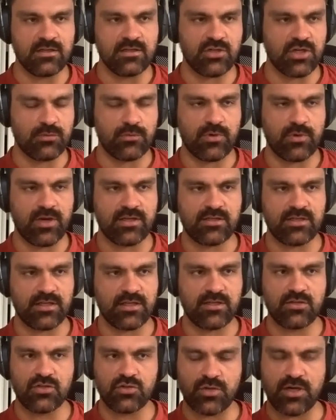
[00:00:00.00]
in general, right? It's
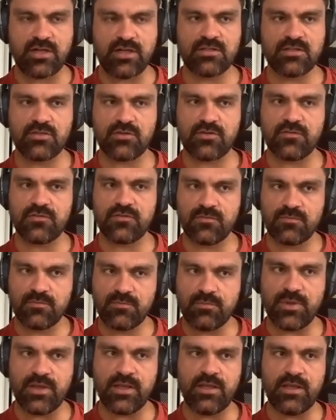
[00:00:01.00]
like trying to sort of
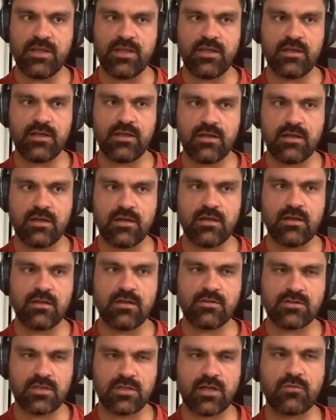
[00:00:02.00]
be,
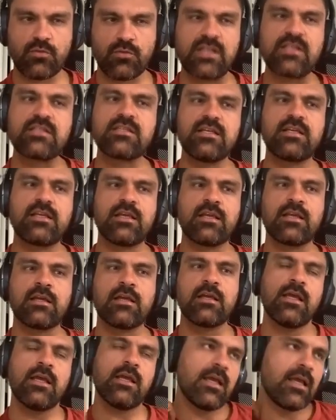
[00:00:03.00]
there's a lot of rent
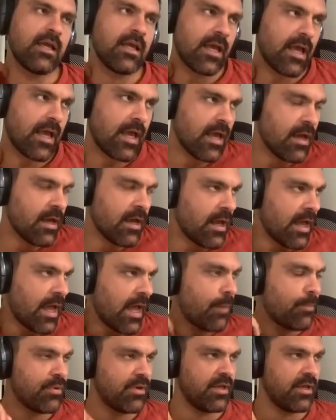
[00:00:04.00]
seeking
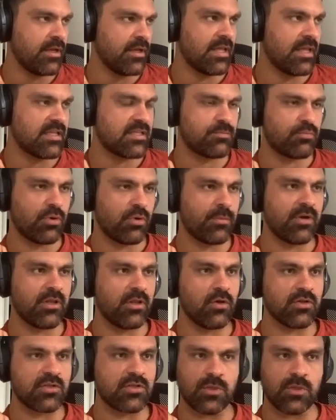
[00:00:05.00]
happening, and that's
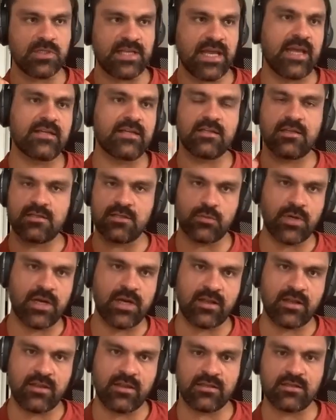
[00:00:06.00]
primarily also what tech does,
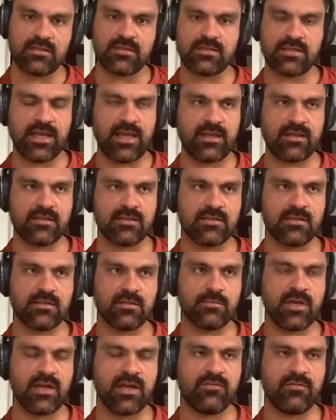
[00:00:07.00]
right? I think tech, is,
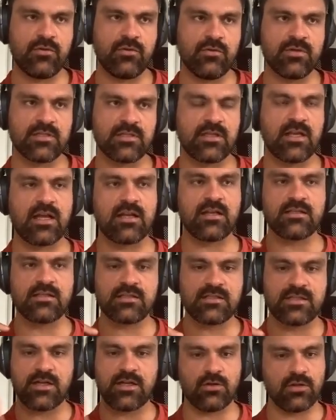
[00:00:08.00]
in my view, is not
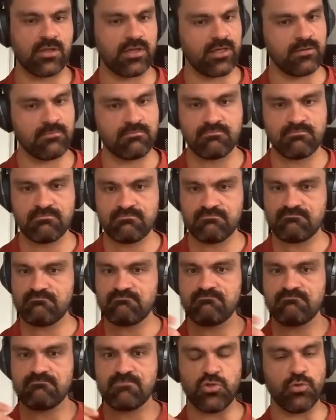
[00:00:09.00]
necessarily
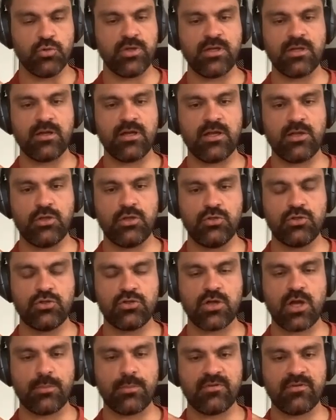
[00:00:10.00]
doing a huge
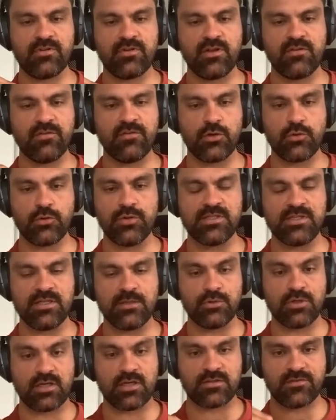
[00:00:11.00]
job in
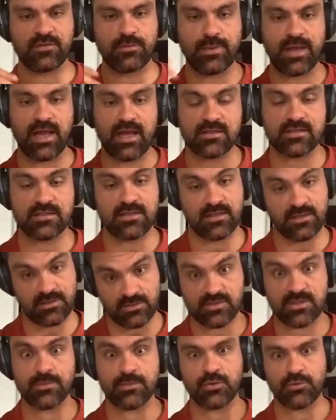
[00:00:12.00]
increasing productive capacity.
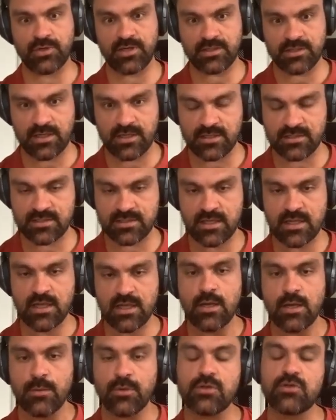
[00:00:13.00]
To some degree it does,
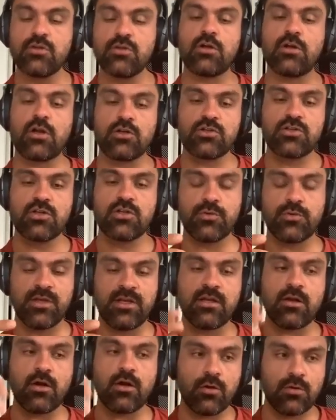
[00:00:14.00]
but to a large
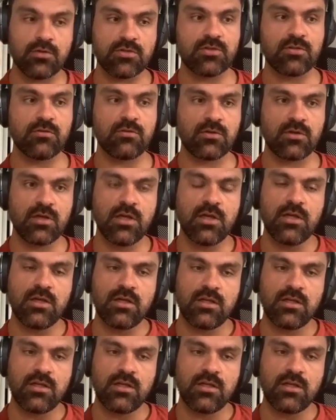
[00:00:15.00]
degree it also